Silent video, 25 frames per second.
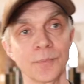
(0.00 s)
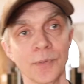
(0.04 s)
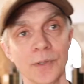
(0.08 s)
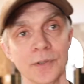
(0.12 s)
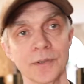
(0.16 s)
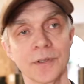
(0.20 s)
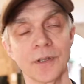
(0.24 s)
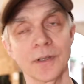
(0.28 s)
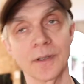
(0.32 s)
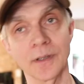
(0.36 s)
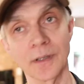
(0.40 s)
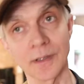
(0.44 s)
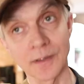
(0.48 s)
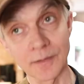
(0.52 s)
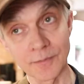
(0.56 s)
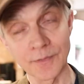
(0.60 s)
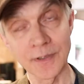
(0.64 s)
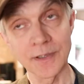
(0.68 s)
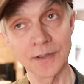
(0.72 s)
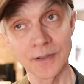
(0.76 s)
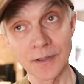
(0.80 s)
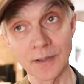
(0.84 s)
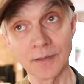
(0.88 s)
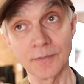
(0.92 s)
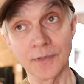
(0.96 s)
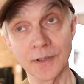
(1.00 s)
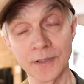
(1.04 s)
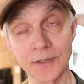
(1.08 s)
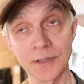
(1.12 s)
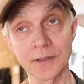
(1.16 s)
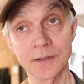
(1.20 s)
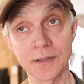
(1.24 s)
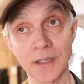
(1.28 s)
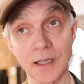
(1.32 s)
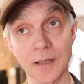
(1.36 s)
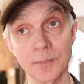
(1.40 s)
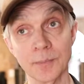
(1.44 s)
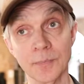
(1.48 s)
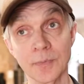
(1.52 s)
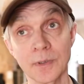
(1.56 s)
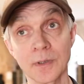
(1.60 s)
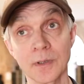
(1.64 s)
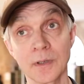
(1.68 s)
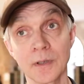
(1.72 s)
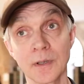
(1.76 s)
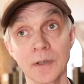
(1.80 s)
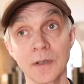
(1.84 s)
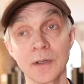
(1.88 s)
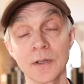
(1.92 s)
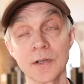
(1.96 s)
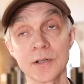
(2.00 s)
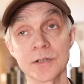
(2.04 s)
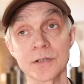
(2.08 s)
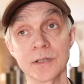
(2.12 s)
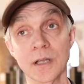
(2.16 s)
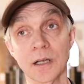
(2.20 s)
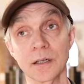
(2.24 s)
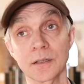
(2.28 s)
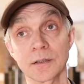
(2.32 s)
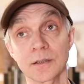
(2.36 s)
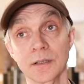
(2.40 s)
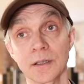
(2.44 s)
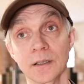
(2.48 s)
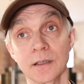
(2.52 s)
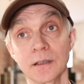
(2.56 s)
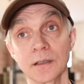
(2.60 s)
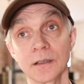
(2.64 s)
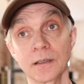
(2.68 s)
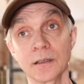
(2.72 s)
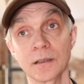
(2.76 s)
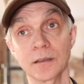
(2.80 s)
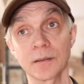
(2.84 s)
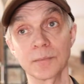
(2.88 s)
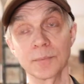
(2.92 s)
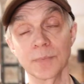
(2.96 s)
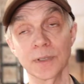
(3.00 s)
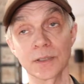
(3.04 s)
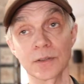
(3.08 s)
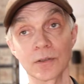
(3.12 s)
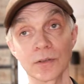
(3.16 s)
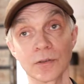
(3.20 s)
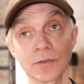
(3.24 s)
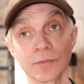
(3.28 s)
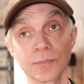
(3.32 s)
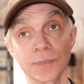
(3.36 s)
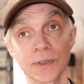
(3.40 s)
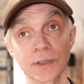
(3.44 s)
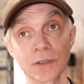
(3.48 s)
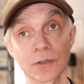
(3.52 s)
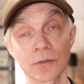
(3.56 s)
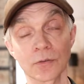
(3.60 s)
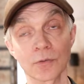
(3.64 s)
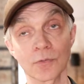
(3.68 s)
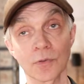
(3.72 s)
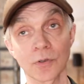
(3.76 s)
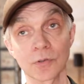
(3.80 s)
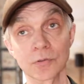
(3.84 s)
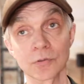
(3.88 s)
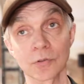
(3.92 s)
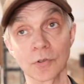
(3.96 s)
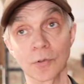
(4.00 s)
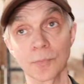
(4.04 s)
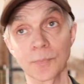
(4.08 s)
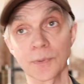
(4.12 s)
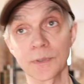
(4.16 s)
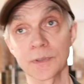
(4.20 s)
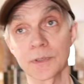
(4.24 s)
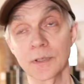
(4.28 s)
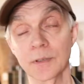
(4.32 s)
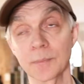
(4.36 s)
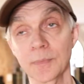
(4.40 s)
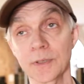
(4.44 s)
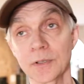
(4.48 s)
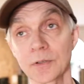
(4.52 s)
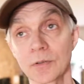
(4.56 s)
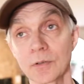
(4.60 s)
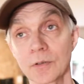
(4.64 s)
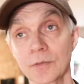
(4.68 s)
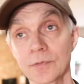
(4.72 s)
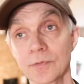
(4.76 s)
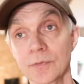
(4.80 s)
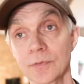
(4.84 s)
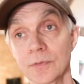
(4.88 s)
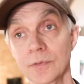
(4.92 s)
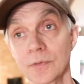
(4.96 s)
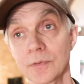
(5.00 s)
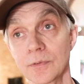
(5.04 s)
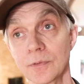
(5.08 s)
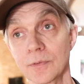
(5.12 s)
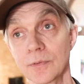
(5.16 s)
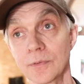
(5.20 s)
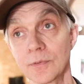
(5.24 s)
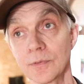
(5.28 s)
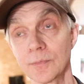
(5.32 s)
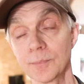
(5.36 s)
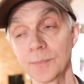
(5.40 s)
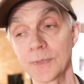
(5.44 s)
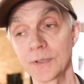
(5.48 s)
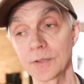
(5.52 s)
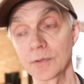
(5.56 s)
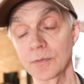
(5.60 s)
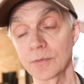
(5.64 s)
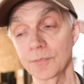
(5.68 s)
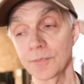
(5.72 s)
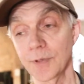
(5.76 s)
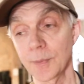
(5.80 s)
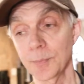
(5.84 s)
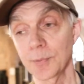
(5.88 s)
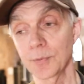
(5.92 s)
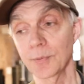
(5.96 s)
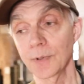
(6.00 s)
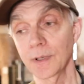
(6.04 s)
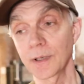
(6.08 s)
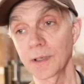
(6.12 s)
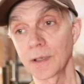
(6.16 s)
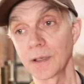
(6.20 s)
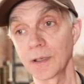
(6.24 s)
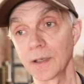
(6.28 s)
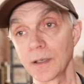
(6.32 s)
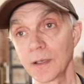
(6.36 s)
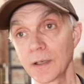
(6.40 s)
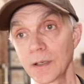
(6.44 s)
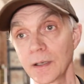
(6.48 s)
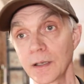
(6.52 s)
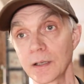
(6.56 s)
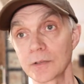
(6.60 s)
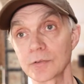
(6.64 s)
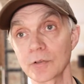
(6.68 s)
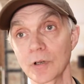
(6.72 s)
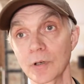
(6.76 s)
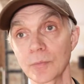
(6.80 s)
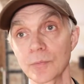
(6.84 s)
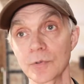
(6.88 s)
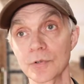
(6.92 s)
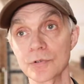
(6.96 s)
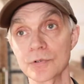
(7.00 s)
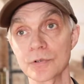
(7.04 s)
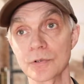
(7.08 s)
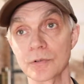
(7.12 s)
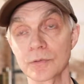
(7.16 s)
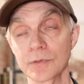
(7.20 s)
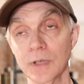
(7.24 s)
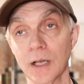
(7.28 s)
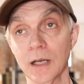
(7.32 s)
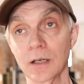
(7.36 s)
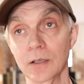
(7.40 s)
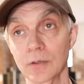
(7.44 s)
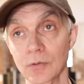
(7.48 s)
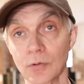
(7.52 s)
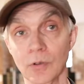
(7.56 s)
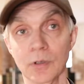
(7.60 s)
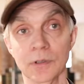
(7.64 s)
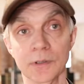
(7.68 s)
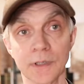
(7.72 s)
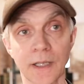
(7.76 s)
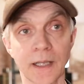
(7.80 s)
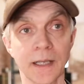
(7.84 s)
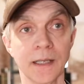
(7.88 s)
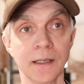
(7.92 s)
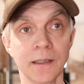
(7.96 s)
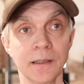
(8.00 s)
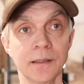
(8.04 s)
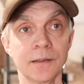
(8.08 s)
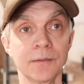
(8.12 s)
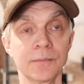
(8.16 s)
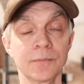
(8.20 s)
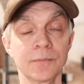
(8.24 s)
but in the winter time, starting middle of October till middle of middle of February, it's almost dark all day.